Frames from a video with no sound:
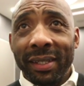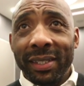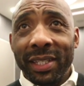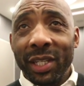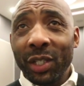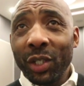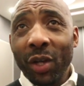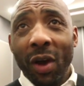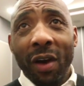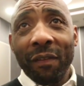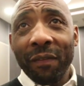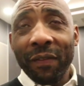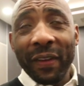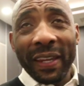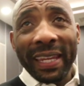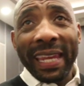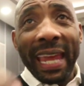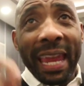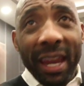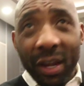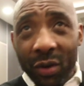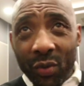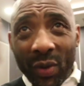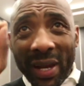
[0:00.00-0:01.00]
you can't
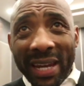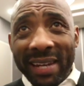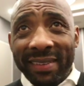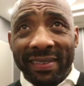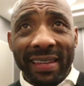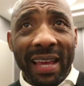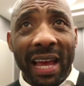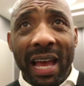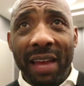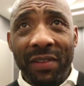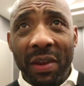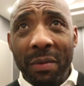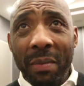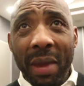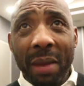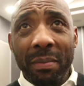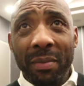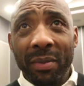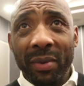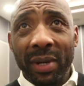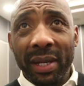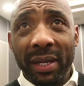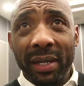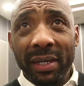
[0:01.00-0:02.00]
forget, erase it out of your
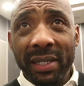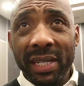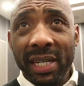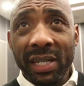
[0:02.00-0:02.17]
memory.